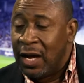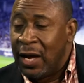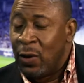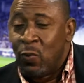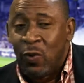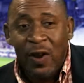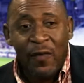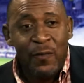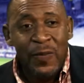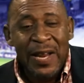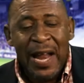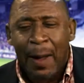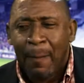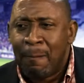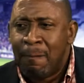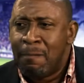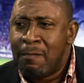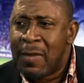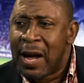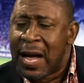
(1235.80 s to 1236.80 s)
It would have been a
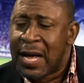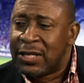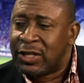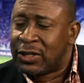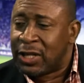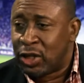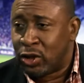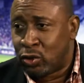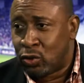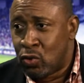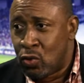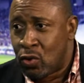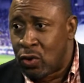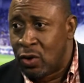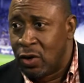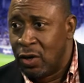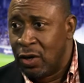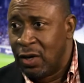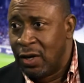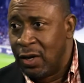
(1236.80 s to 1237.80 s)
master stroke.